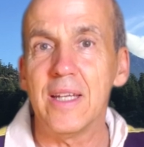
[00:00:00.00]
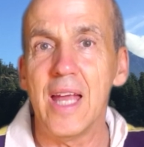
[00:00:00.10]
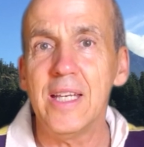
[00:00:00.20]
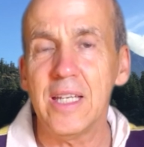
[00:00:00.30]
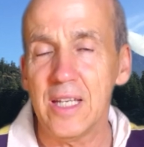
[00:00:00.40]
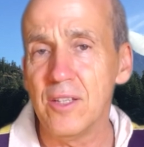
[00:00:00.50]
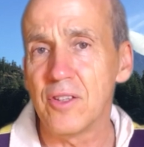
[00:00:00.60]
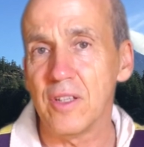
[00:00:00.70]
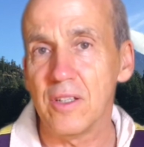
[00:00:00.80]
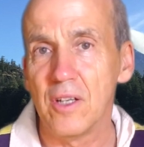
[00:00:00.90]
any
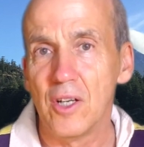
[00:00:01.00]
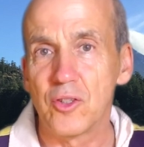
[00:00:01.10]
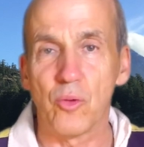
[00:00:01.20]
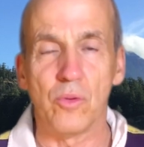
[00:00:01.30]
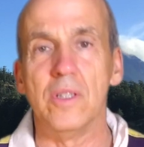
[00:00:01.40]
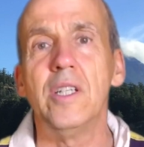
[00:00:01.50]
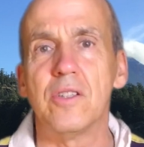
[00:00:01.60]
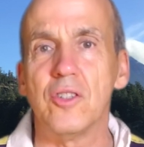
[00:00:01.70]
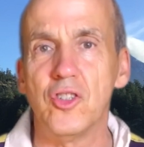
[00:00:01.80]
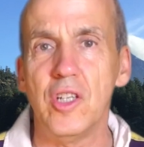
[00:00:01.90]
instant to release
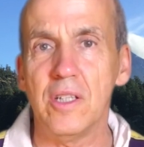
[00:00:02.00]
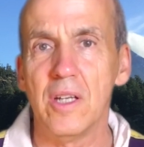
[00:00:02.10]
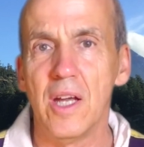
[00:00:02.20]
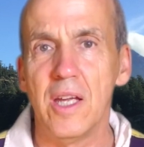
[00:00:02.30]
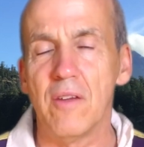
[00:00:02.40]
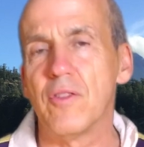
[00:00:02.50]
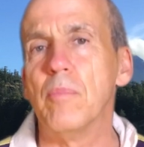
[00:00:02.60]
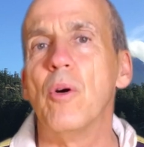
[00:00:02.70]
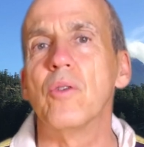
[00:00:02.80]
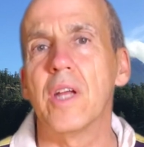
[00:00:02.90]
a sheet if the
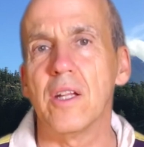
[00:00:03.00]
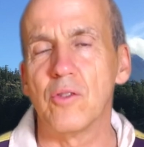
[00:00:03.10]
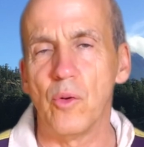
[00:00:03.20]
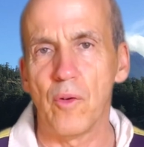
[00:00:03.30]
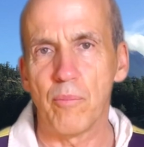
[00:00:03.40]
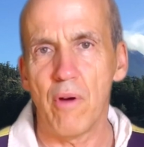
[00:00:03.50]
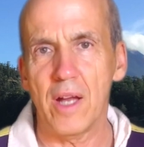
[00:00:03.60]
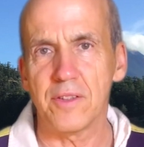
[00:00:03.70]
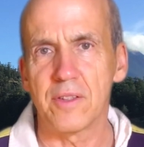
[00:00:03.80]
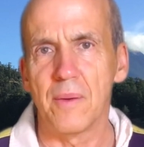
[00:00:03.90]
boat gets
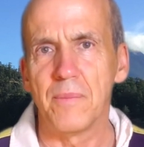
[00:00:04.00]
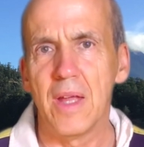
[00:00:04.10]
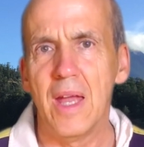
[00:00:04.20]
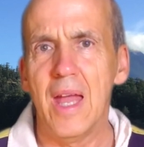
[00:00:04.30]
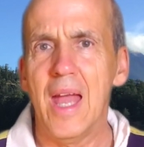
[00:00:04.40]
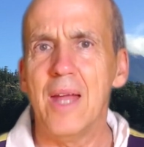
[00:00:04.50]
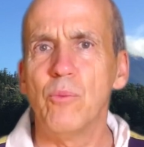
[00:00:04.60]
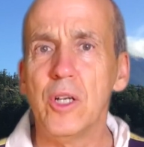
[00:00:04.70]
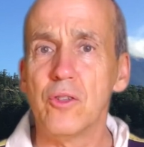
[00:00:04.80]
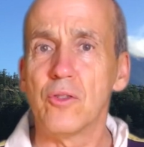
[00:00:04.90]
overpressed. And
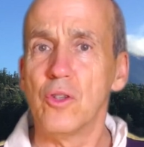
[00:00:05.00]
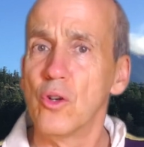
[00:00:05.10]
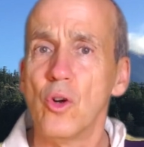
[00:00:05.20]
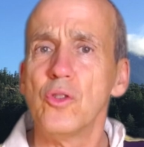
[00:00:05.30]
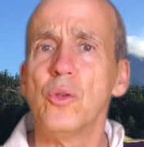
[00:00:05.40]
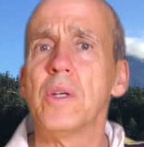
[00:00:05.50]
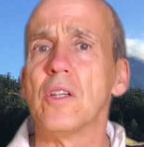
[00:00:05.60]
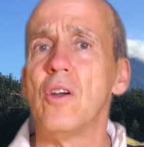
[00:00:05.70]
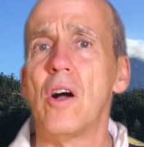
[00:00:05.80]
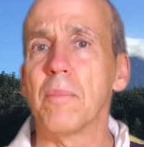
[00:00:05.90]
when you're doing a
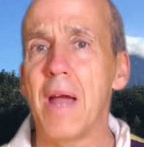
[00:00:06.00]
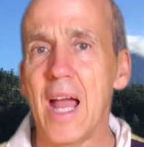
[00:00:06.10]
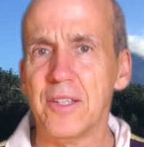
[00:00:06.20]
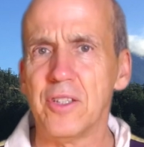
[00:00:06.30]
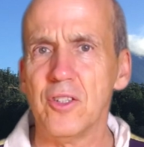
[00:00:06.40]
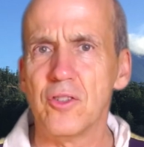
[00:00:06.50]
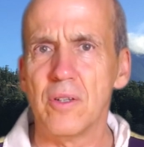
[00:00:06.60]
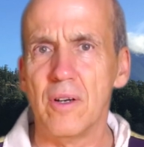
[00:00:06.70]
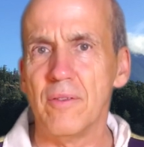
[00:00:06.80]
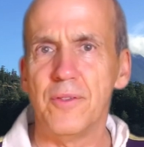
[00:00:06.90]
long passage
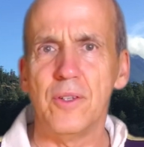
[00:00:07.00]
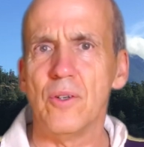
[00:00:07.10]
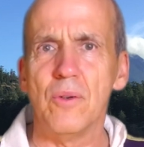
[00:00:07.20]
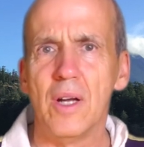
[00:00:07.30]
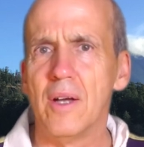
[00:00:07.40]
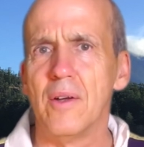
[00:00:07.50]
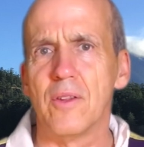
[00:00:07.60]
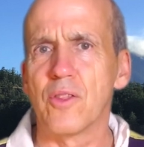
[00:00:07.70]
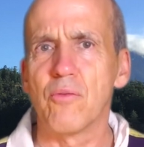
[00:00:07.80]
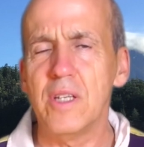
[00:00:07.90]
of
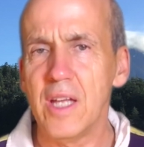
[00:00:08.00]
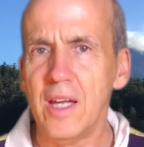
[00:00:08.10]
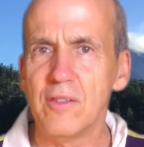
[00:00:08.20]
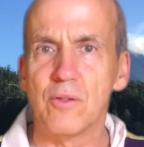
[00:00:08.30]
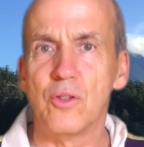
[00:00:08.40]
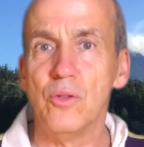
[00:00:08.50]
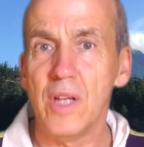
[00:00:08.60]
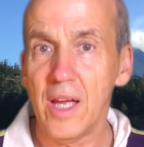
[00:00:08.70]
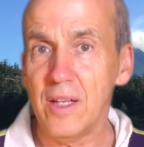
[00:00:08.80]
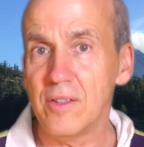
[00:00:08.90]
3 days, 2
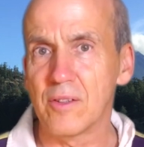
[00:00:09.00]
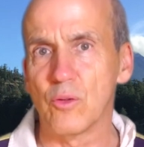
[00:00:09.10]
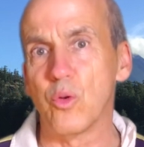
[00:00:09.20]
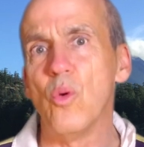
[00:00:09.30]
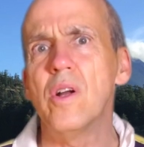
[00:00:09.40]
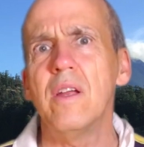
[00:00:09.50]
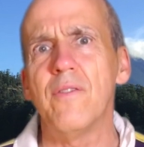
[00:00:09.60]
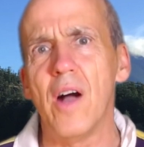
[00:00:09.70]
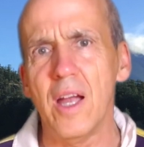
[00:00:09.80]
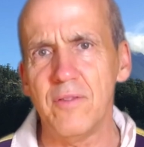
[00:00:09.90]
days,
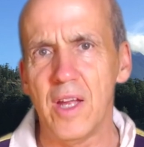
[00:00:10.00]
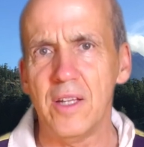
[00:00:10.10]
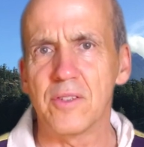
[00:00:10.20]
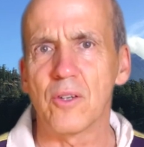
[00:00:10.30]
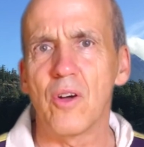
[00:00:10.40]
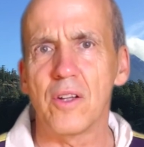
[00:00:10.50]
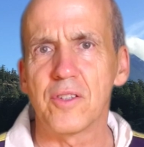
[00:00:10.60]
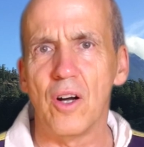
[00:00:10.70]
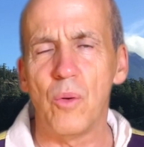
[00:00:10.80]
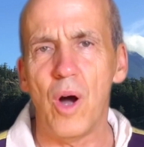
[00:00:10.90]
25 days across
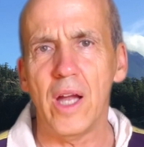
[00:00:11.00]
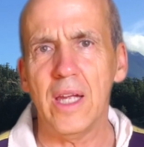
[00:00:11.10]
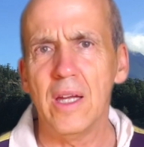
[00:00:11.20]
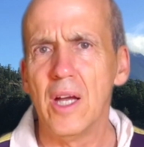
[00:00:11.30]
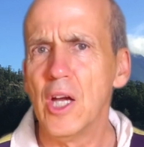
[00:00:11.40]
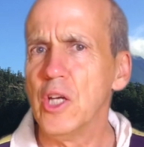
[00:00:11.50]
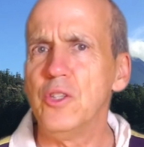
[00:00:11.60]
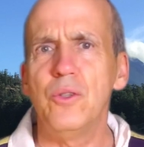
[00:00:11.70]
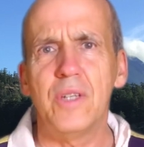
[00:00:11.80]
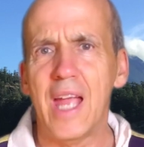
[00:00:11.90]
to Hawaii,
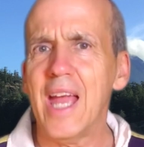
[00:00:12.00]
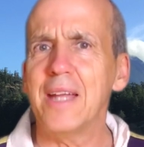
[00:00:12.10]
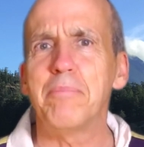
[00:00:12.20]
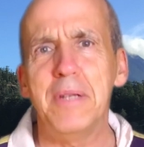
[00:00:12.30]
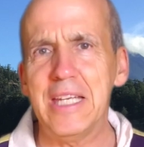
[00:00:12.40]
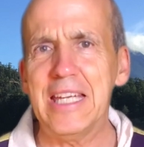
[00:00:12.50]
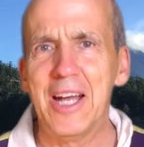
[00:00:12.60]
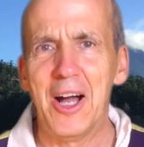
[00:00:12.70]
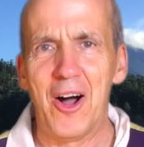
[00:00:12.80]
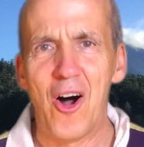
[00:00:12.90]
you can't be
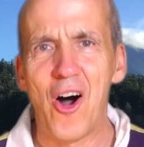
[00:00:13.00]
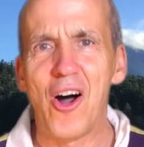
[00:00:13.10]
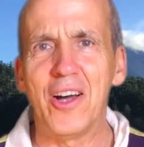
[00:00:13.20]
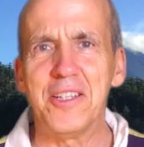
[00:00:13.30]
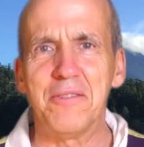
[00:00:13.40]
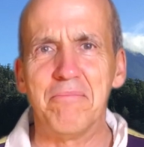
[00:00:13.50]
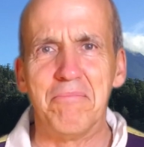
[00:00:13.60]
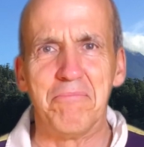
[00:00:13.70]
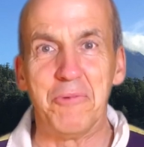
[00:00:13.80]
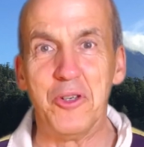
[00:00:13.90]
on
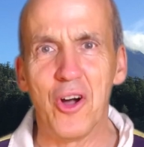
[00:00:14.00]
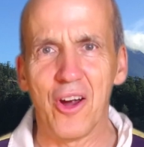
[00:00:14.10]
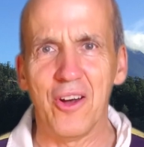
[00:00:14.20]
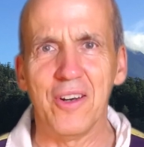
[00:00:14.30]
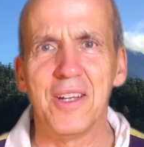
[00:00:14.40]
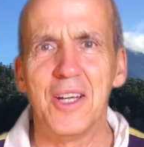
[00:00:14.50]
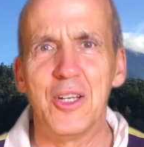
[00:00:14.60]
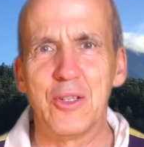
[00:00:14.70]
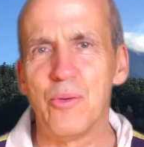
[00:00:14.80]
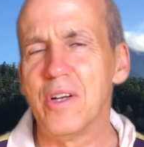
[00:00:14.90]
guard
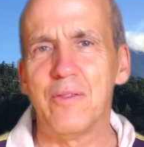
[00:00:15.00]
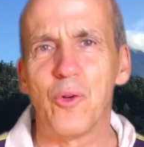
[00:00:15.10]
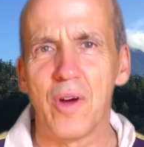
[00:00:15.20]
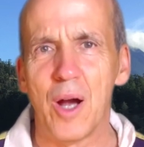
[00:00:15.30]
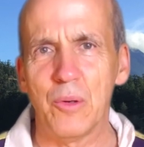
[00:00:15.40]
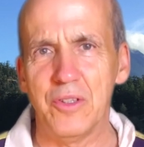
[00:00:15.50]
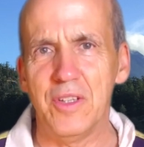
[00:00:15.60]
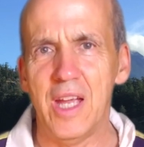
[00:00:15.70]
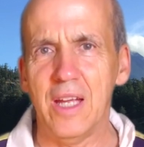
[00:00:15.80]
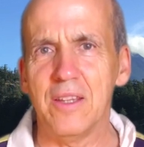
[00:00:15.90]
24 hours a
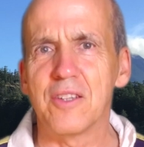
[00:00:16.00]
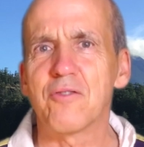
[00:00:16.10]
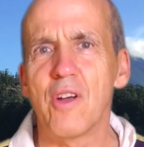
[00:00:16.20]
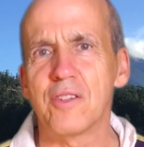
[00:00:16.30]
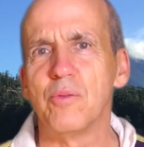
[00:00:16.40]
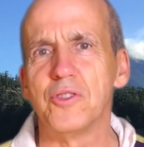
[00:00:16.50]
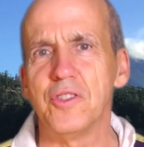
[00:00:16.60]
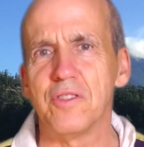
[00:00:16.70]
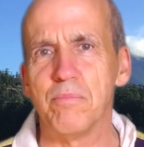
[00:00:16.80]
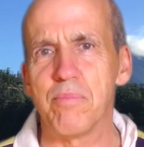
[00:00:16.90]
day. The stress will
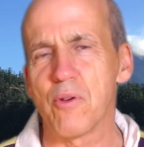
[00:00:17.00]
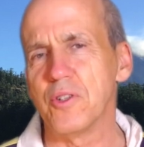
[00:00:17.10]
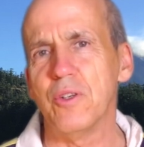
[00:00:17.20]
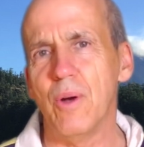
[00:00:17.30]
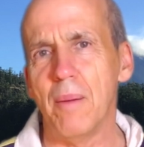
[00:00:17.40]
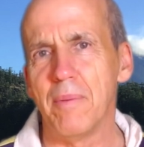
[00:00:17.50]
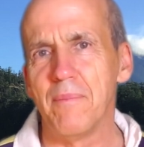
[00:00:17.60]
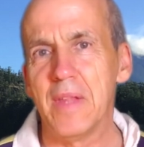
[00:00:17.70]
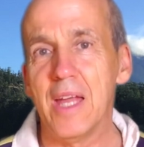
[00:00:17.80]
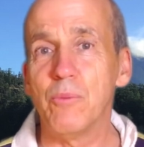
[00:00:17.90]
just burn you up.
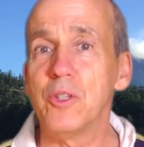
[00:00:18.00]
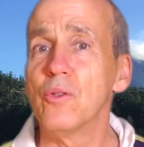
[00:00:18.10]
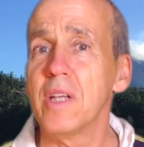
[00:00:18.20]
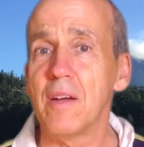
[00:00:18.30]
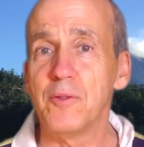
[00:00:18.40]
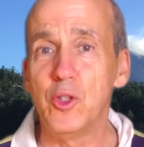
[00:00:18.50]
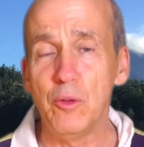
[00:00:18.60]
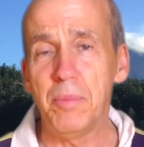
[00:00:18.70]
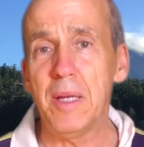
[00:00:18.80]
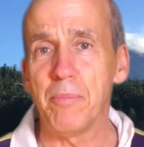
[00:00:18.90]
And when you only have 2
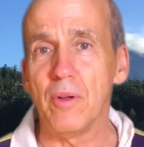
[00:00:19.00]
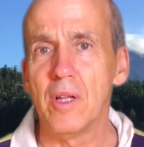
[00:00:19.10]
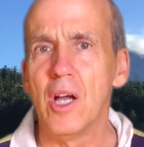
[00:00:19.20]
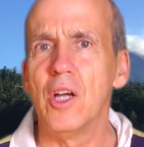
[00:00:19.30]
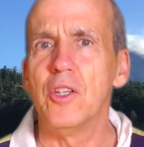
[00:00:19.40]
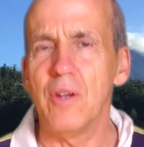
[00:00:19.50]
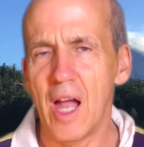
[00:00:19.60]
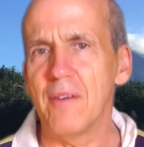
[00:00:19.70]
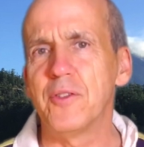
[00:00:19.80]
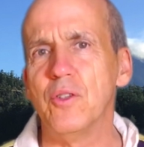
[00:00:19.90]
people, you
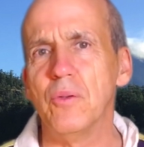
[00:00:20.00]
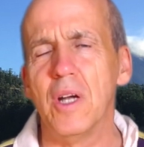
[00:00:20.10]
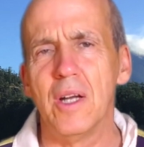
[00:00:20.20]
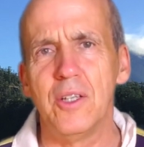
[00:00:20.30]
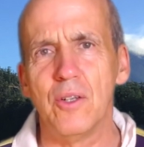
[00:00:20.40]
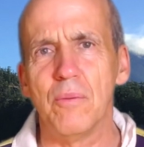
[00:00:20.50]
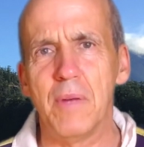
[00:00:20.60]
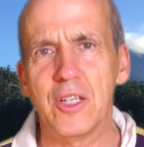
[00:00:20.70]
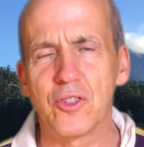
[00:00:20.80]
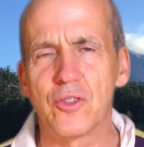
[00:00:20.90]
have to
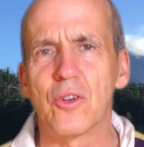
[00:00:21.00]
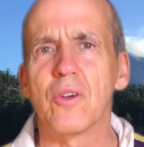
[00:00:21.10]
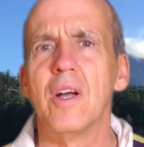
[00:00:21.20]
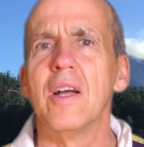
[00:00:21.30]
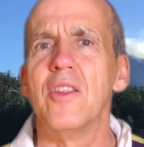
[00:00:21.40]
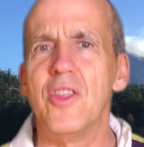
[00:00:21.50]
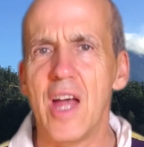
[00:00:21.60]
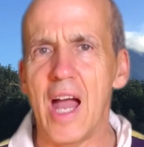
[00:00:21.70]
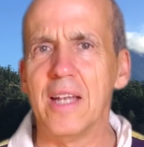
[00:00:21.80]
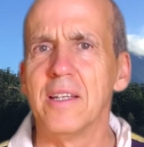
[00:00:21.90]
make sure
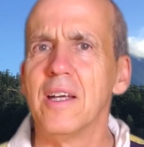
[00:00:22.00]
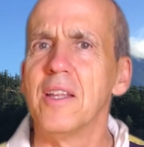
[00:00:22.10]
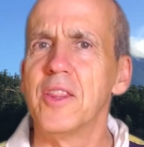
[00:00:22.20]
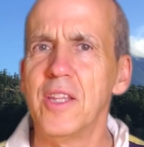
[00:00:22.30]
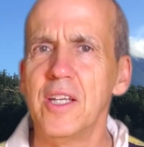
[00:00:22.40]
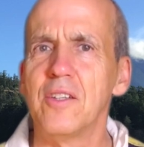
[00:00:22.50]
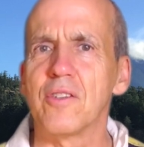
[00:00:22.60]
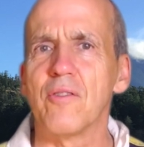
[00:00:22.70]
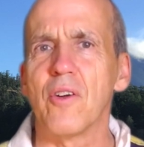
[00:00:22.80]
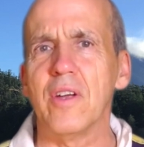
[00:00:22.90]
that things are
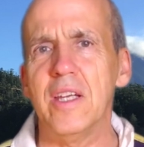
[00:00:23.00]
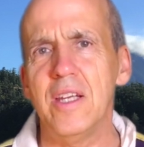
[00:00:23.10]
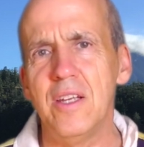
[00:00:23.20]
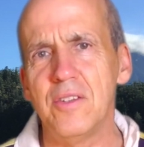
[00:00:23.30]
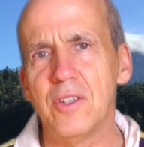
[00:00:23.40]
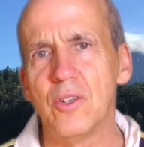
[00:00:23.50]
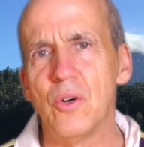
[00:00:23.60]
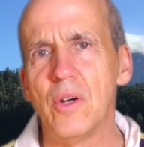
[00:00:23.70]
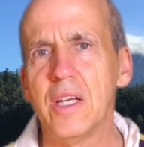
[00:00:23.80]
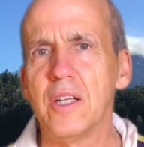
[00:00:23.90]
very
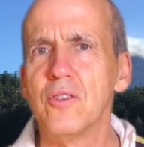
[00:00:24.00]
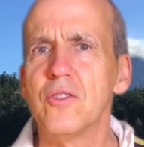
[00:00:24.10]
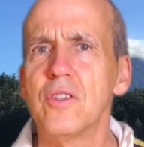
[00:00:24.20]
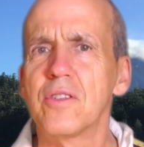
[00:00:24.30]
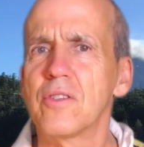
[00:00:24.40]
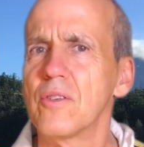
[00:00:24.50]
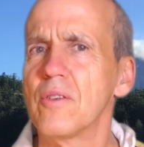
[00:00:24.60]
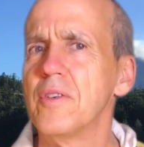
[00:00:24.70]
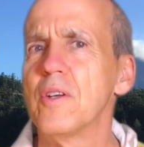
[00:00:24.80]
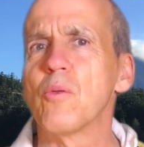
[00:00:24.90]
easygoing and you're just sort
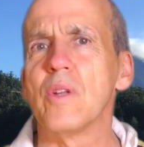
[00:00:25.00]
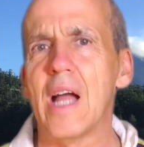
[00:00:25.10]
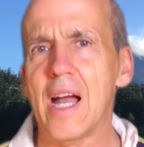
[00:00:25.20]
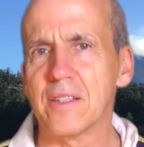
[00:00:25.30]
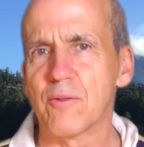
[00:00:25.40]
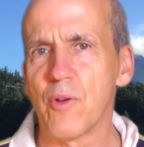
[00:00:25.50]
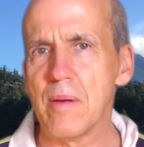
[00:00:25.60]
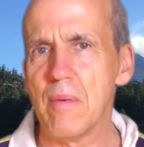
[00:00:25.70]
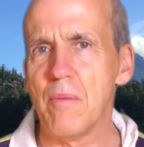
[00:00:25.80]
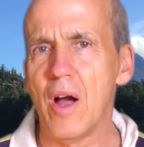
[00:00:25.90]
of in a relaxed
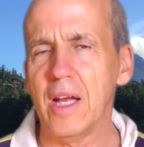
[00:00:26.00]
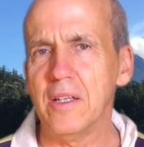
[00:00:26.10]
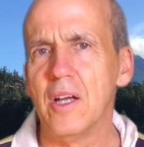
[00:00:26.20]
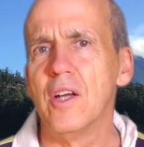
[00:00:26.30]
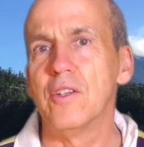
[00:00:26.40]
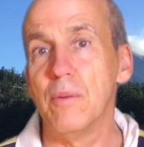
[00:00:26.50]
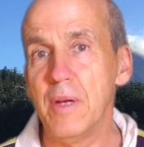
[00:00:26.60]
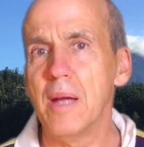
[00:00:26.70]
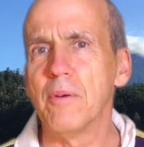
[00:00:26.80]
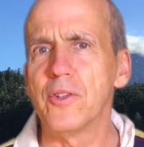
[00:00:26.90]
frame of mind to
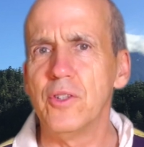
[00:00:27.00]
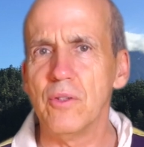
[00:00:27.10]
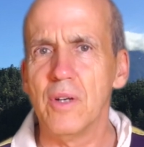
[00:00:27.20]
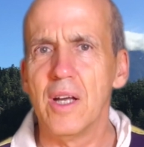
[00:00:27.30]
be able to